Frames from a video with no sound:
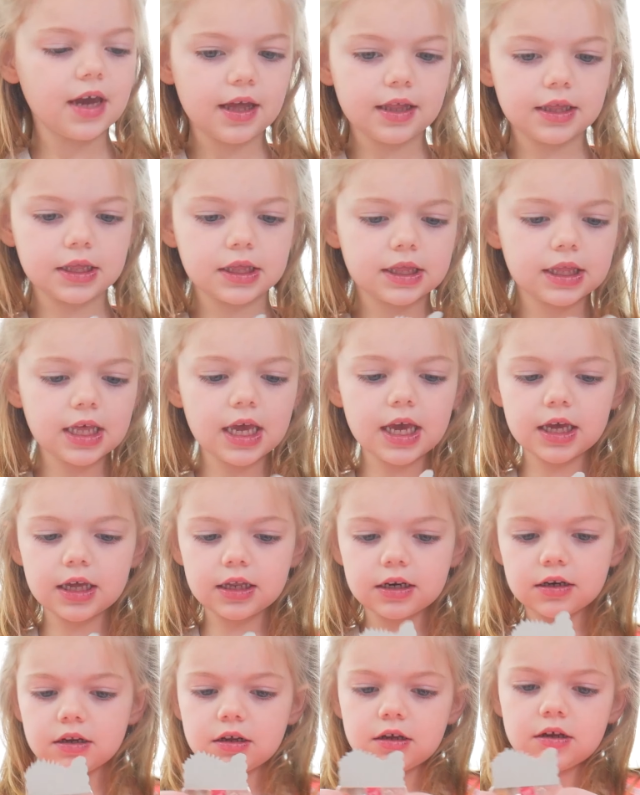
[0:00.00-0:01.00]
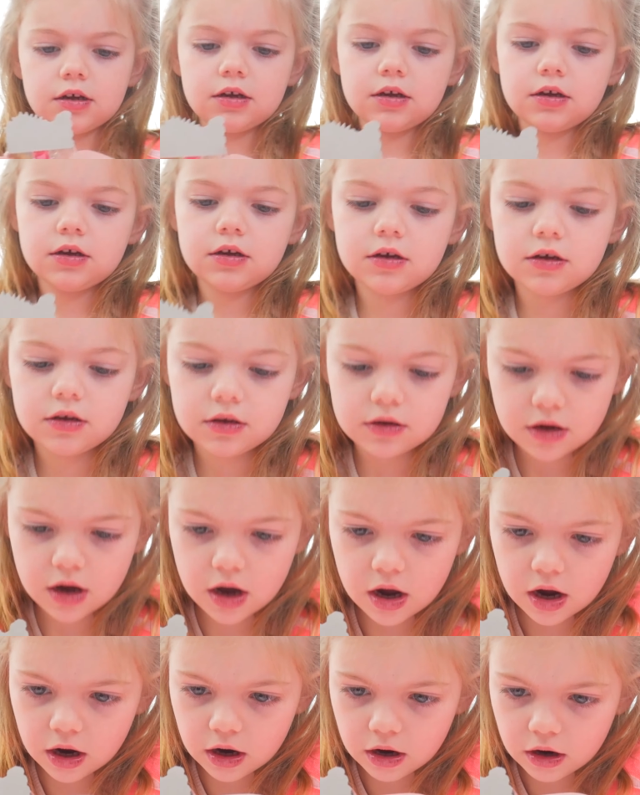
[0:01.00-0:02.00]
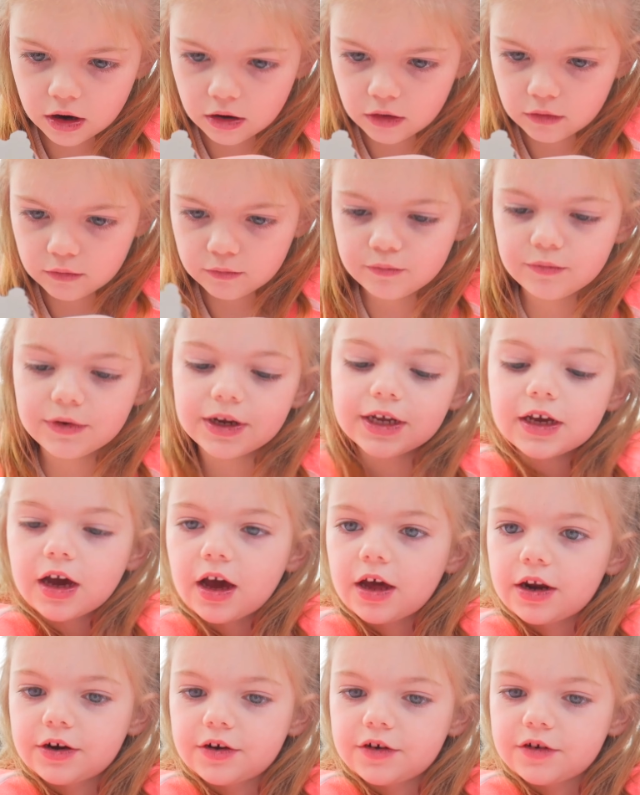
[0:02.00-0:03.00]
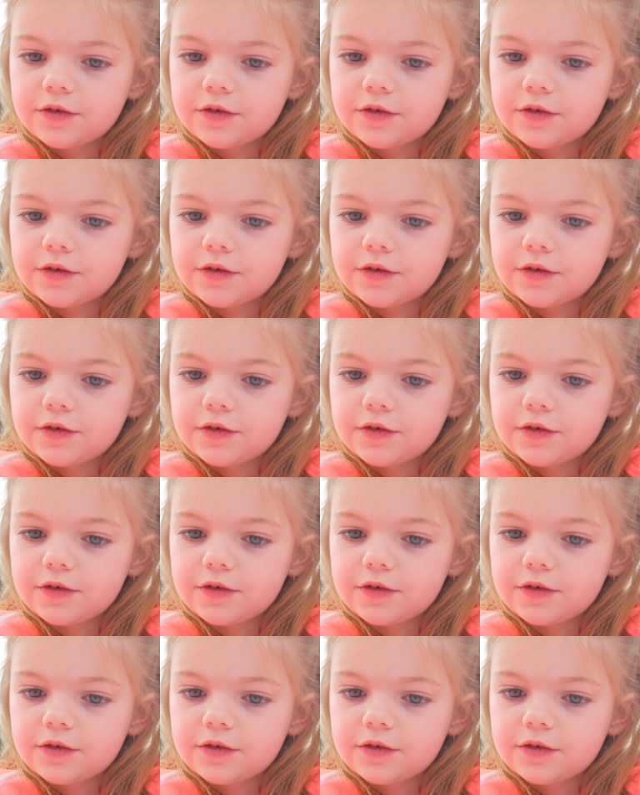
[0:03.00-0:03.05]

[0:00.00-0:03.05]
And then, oh, we got a